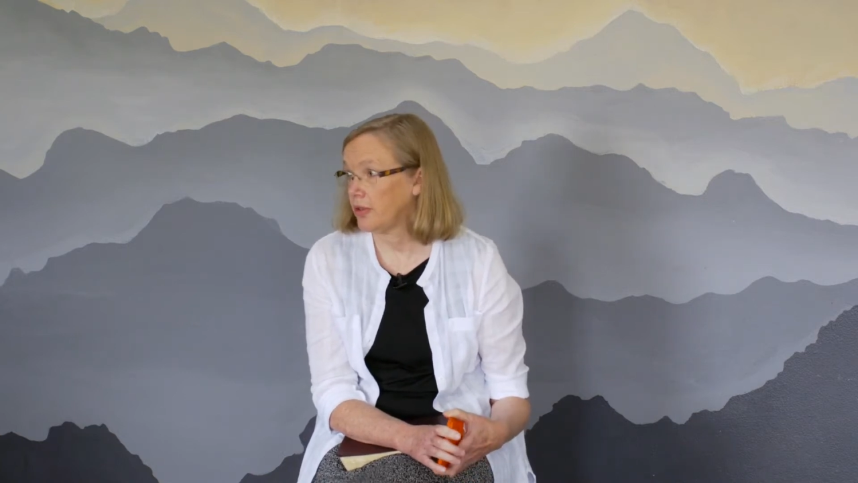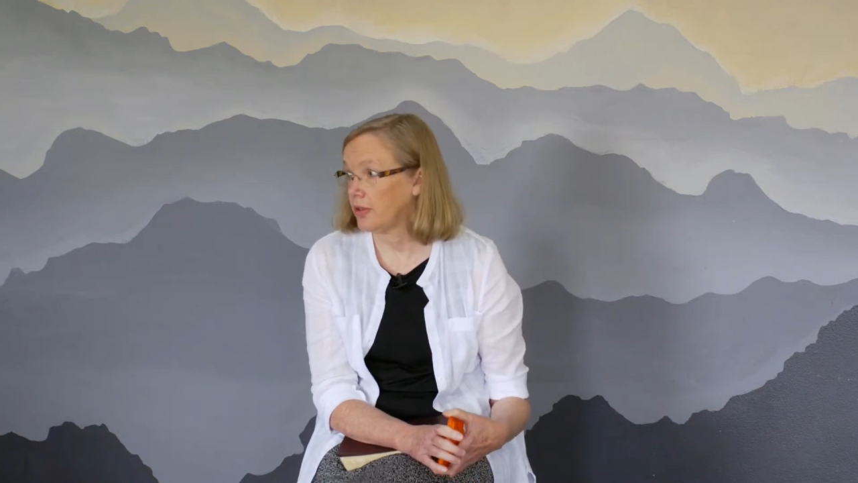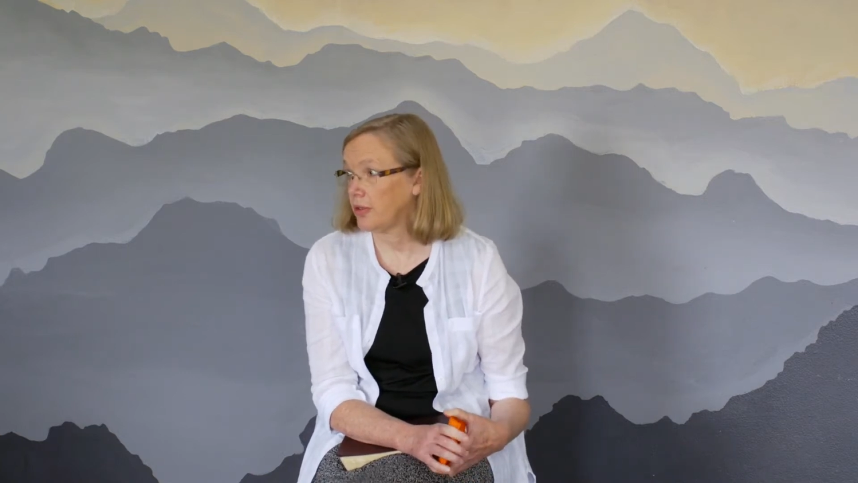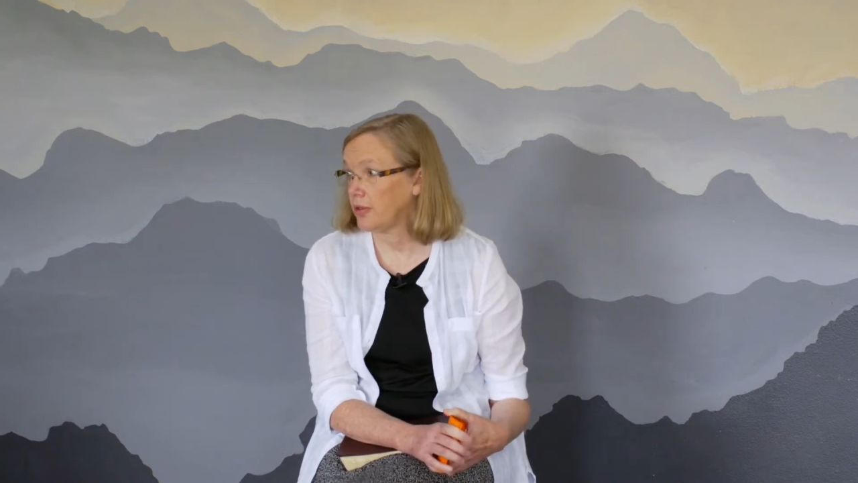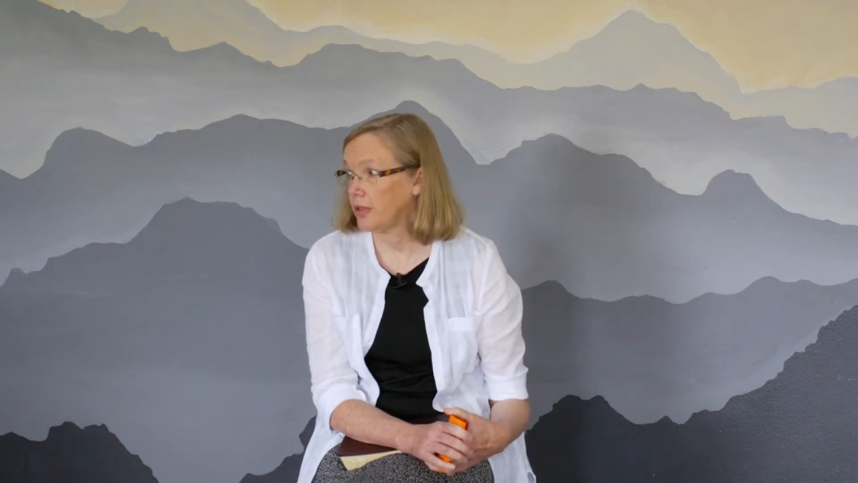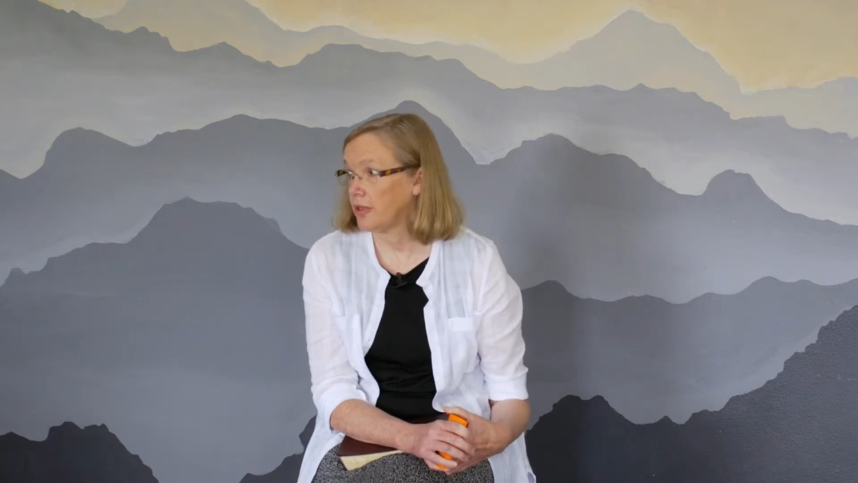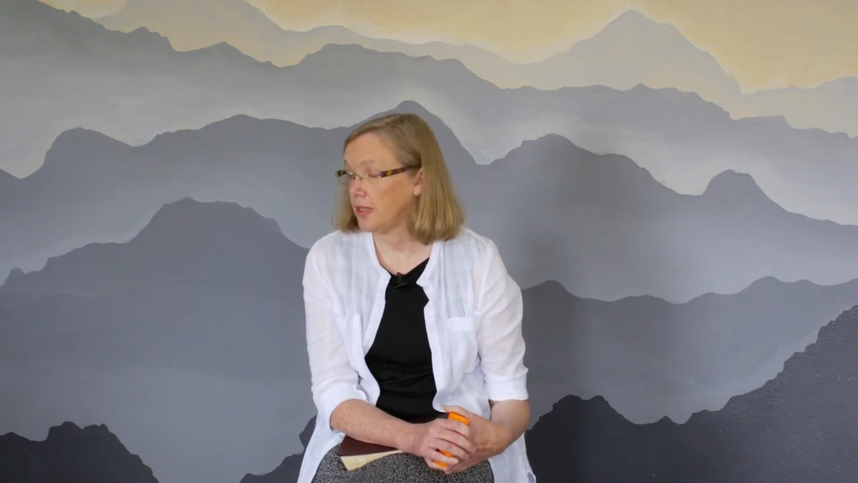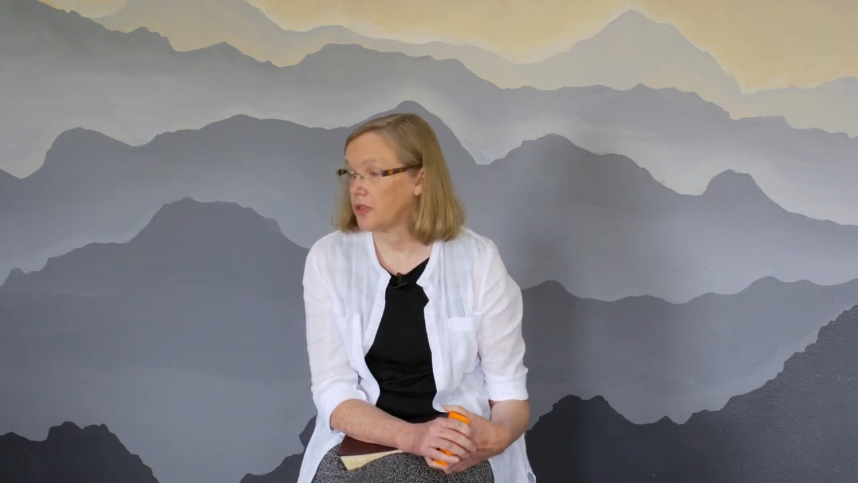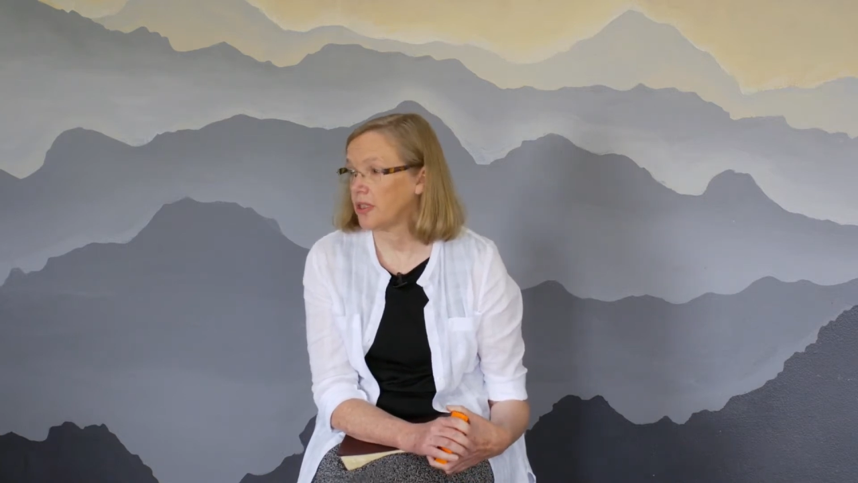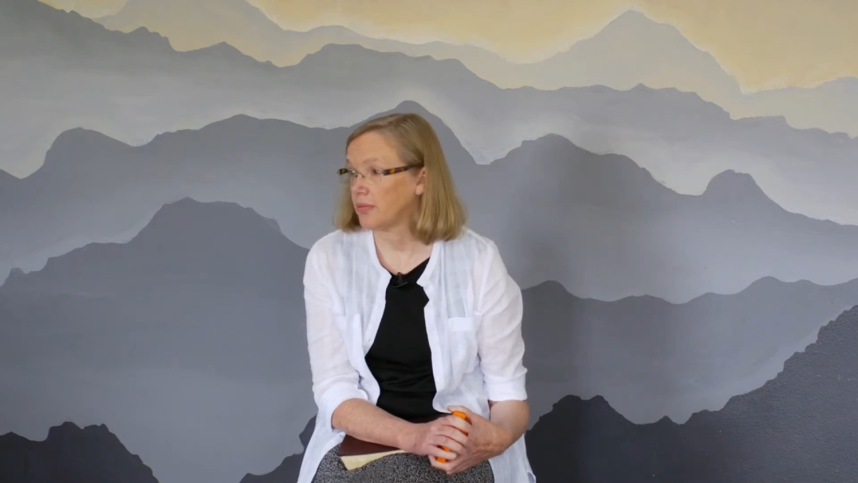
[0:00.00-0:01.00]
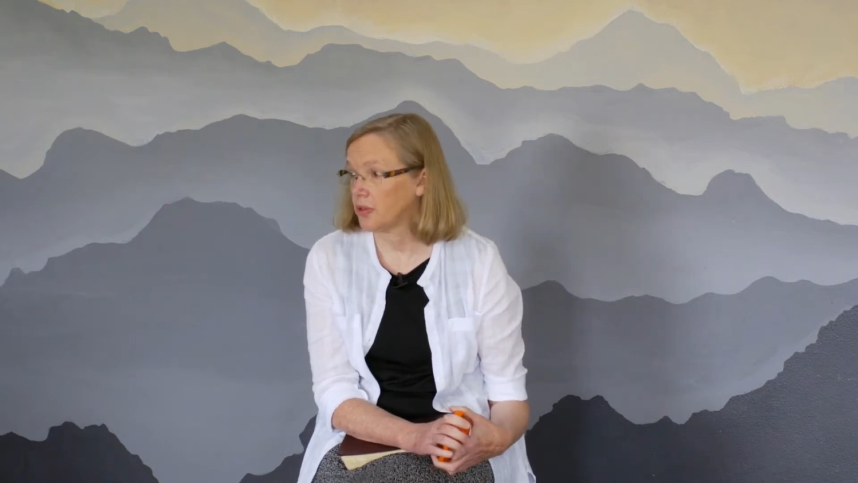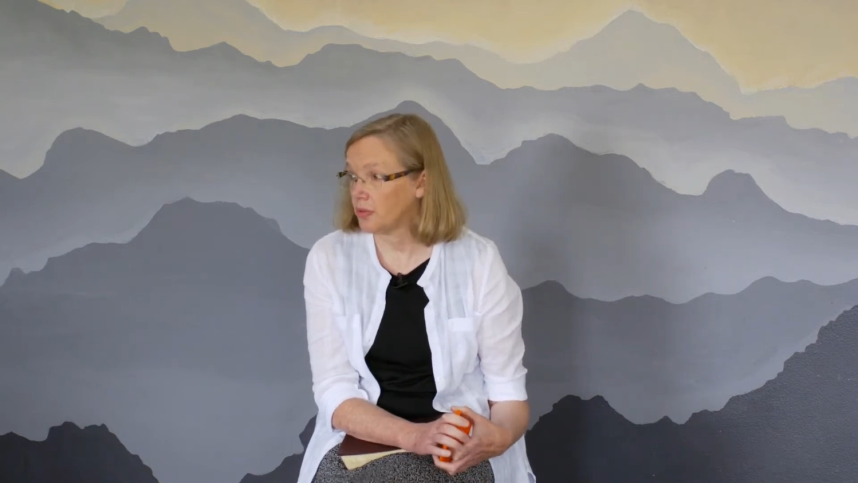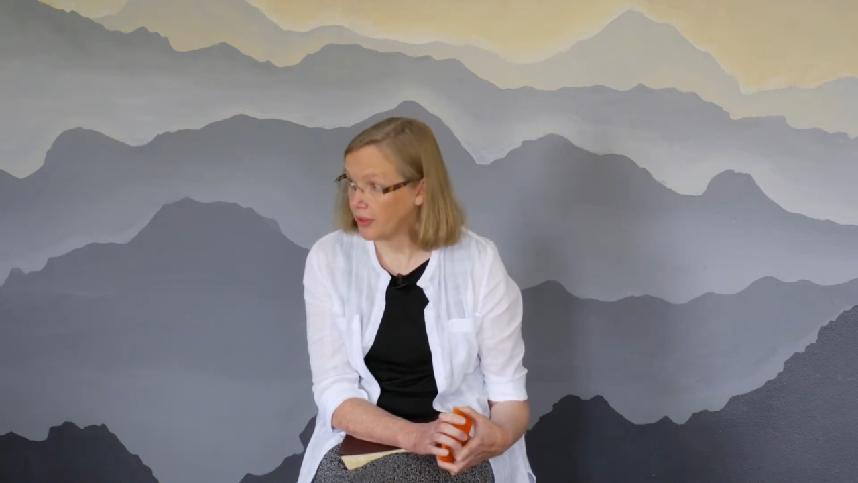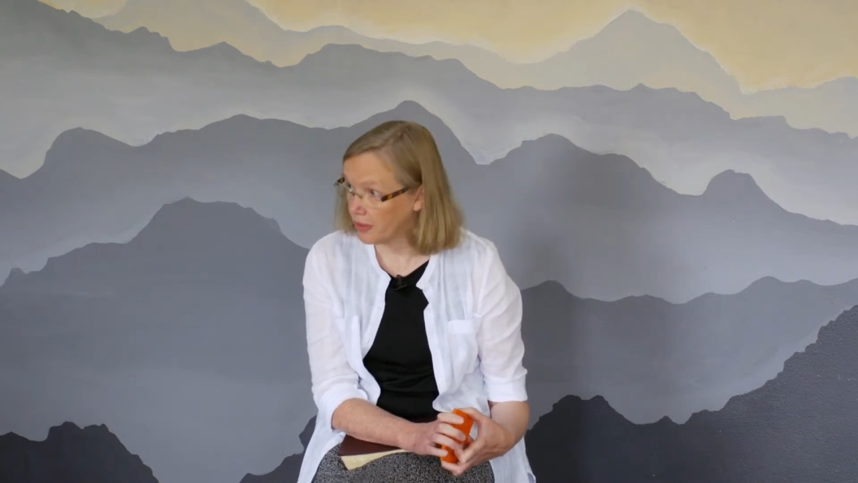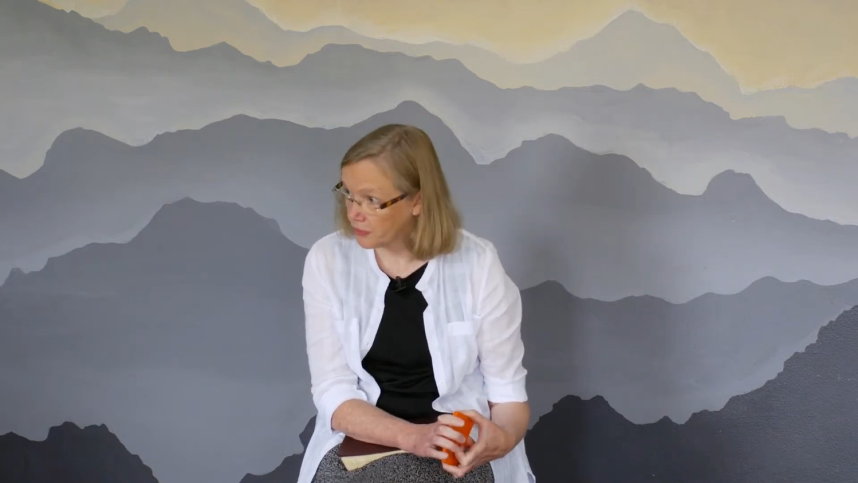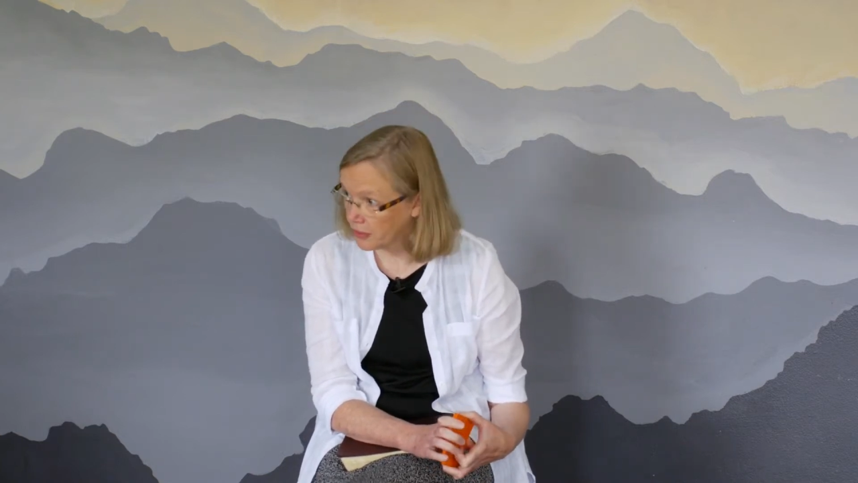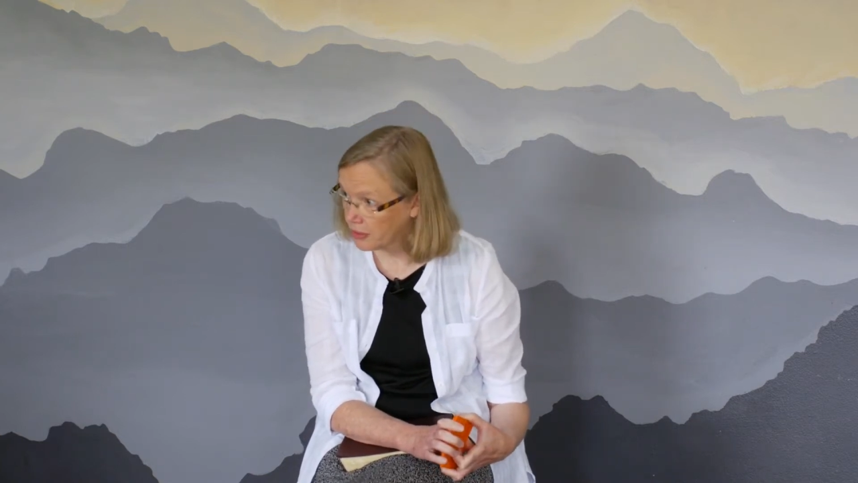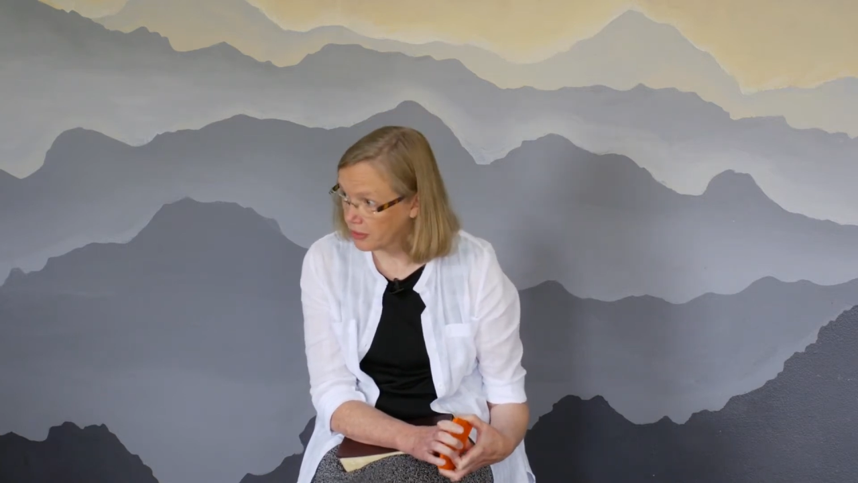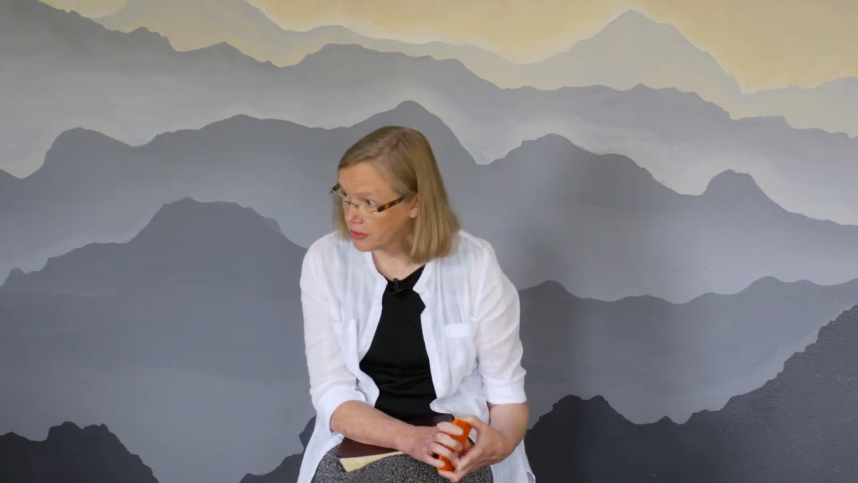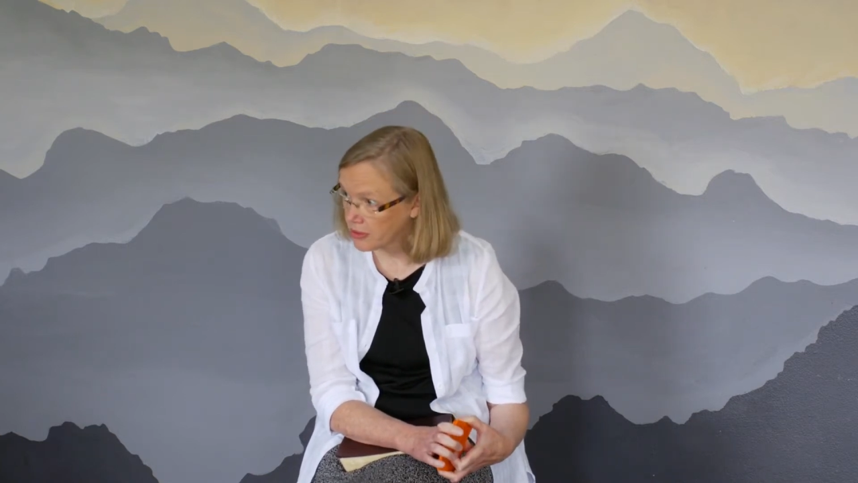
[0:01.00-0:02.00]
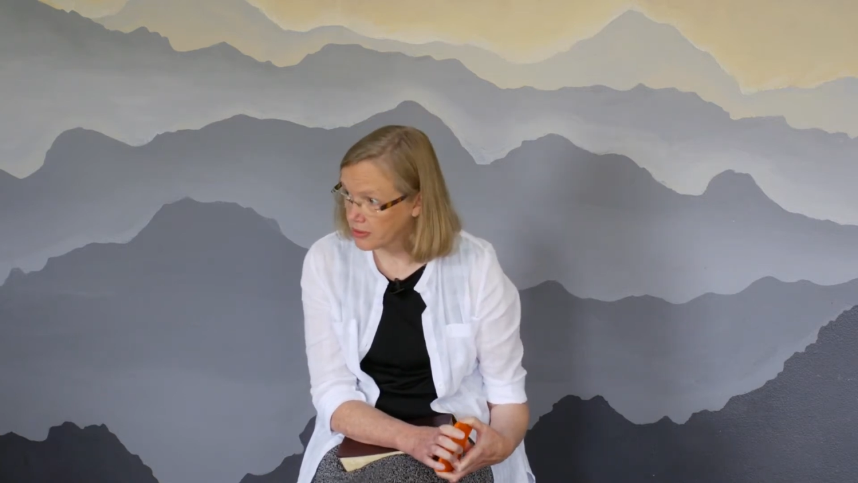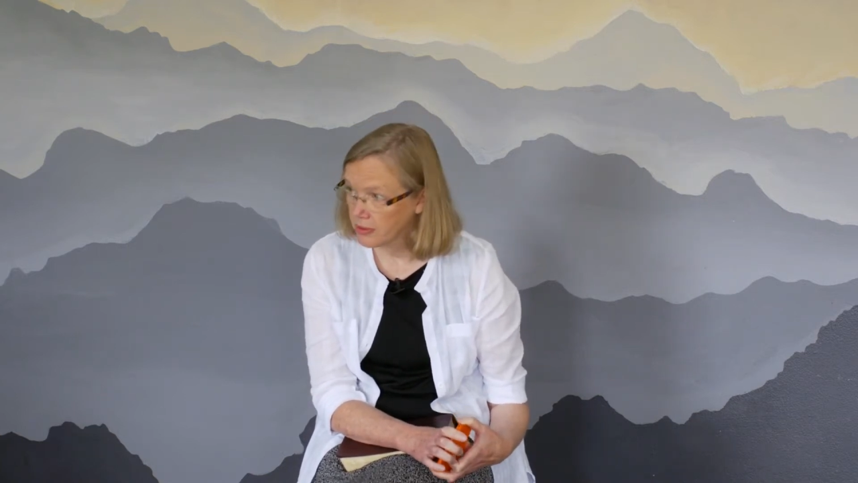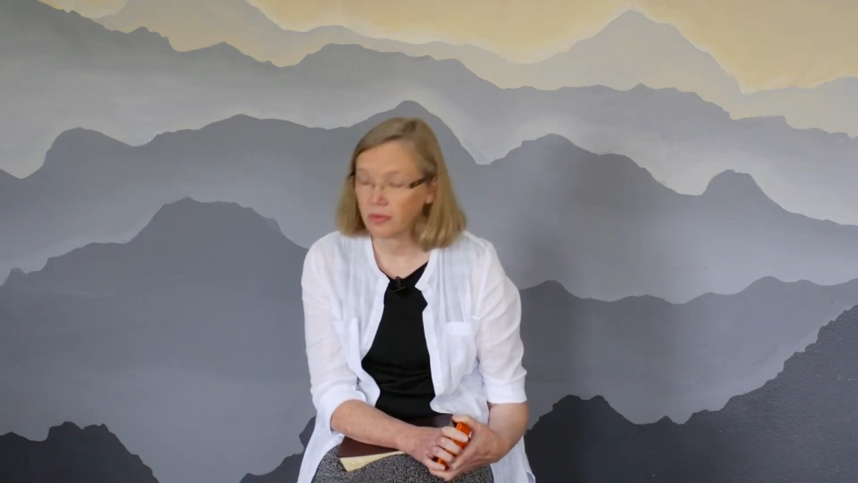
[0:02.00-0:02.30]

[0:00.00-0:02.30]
Do you teach them to read Afrikaans,